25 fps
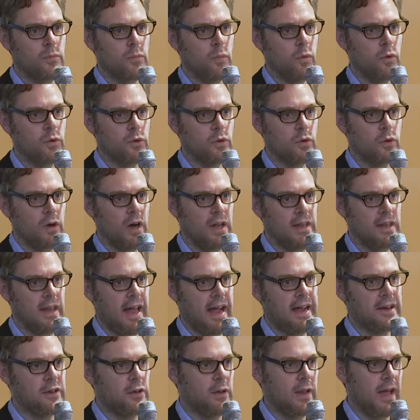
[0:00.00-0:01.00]
one called in
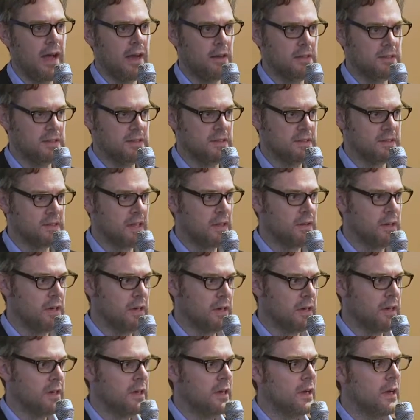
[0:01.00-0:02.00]
Lakanal House in
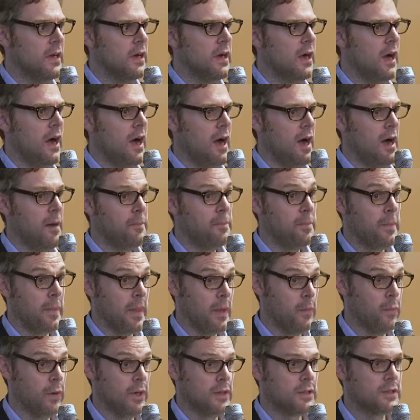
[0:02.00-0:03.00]
Southwark,
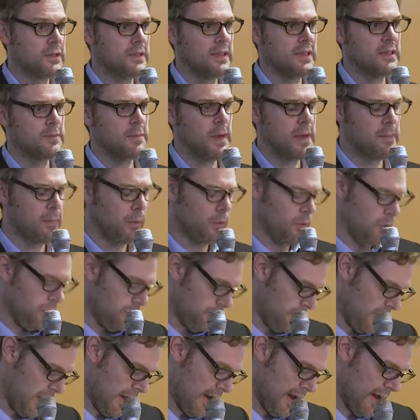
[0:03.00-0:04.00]
in which 6 people
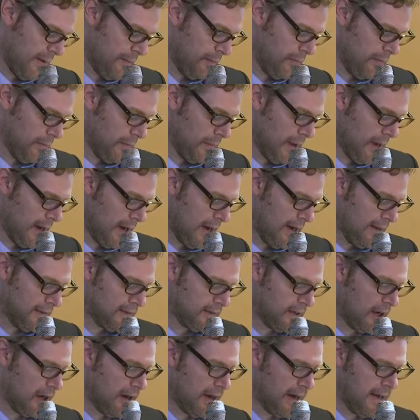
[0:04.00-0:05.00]

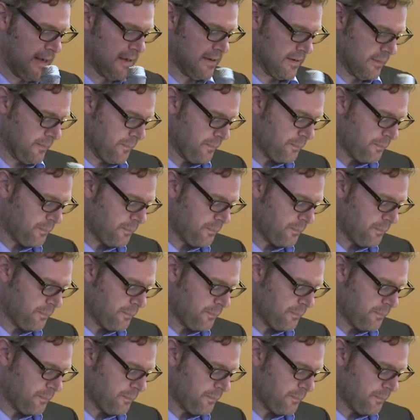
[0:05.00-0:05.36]
died.